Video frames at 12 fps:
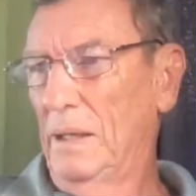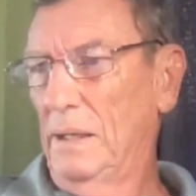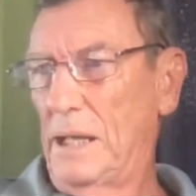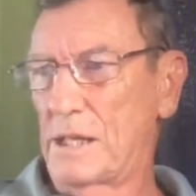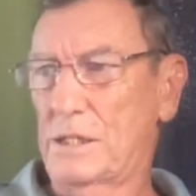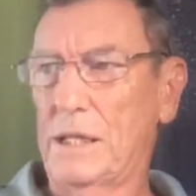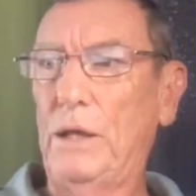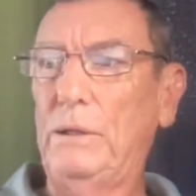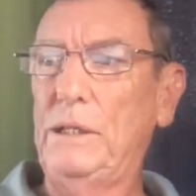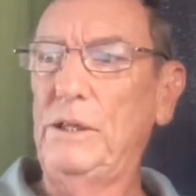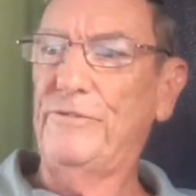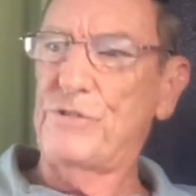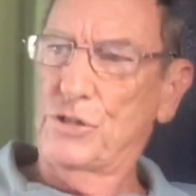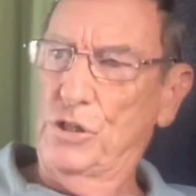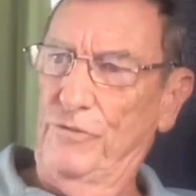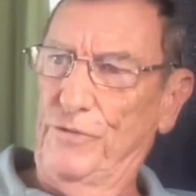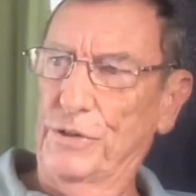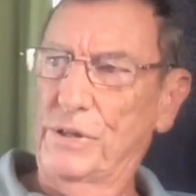Now slowly lift
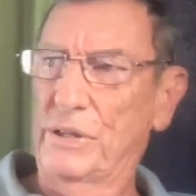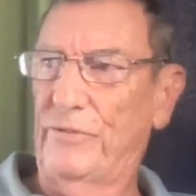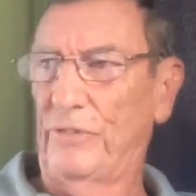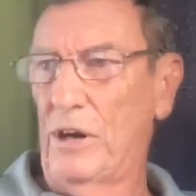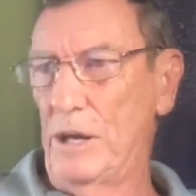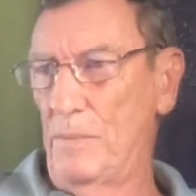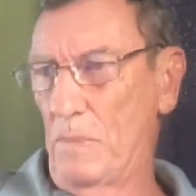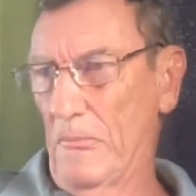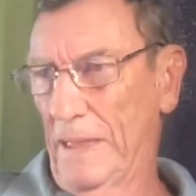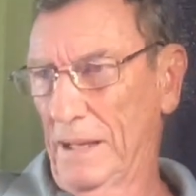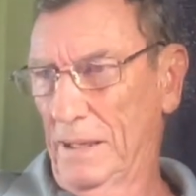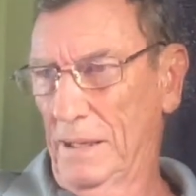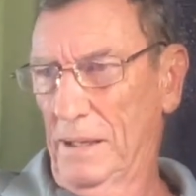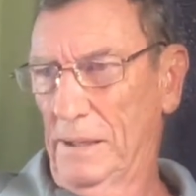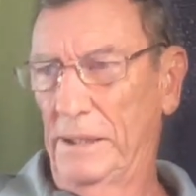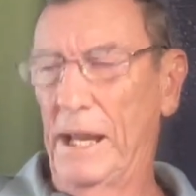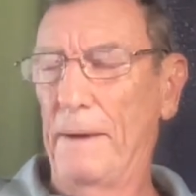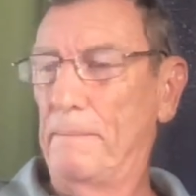yourself onto the frame.
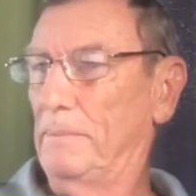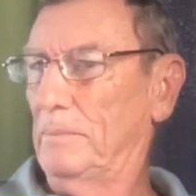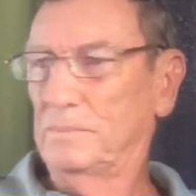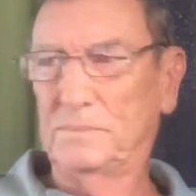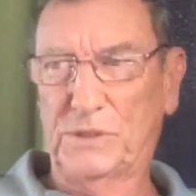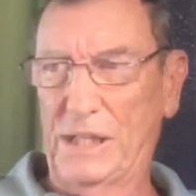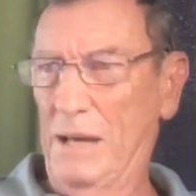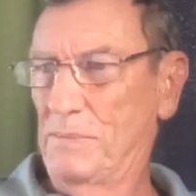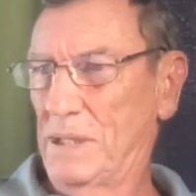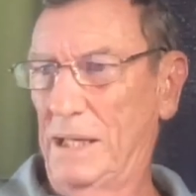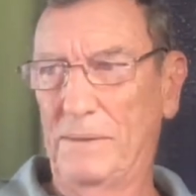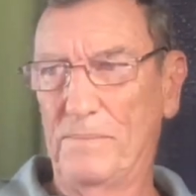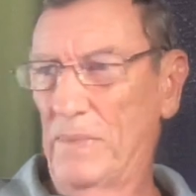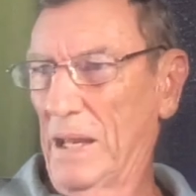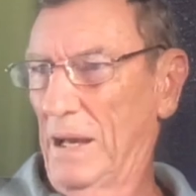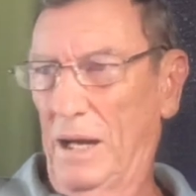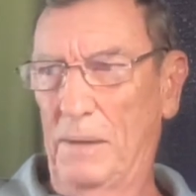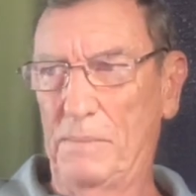No, Sam said,
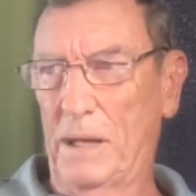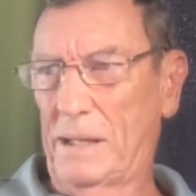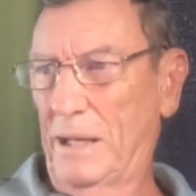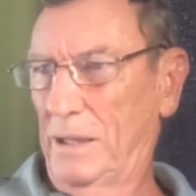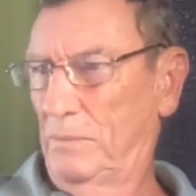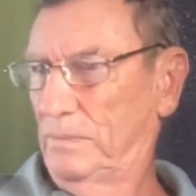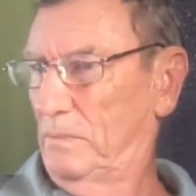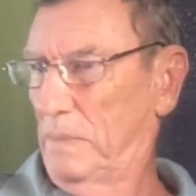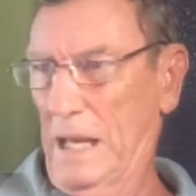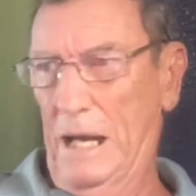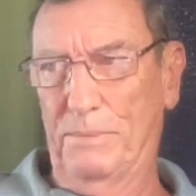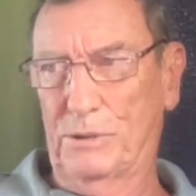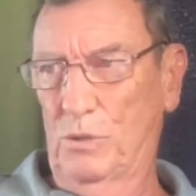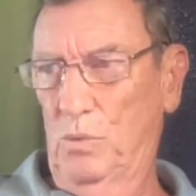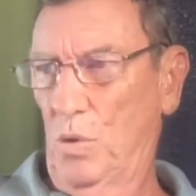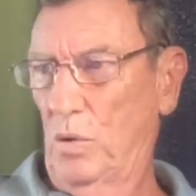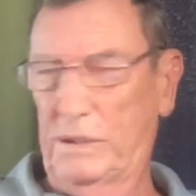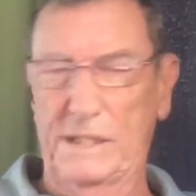I'm not going to be able to
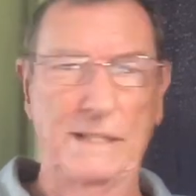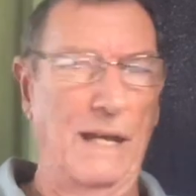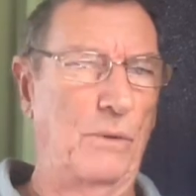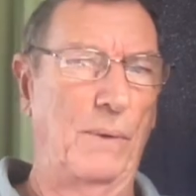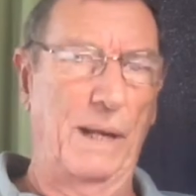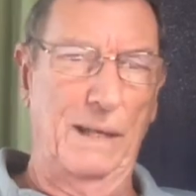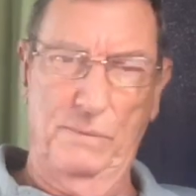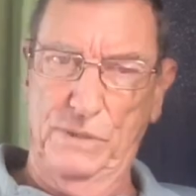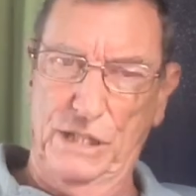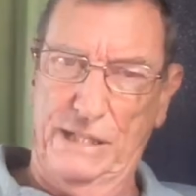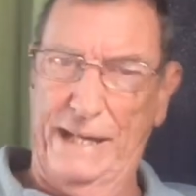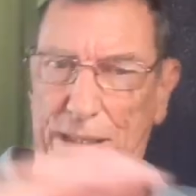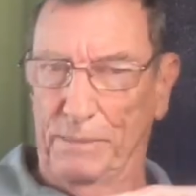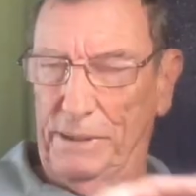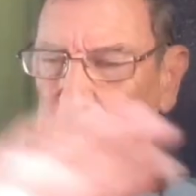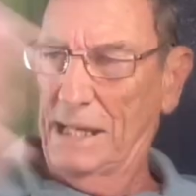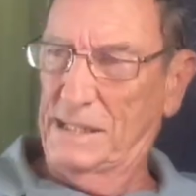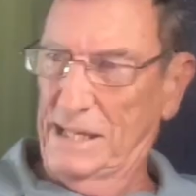walk. There's no way. He was just
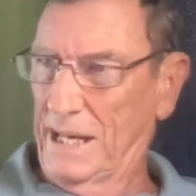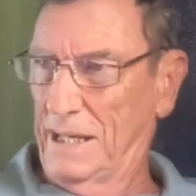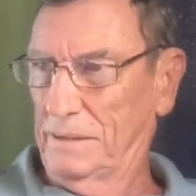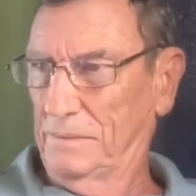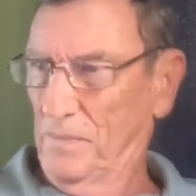adamant. That's out.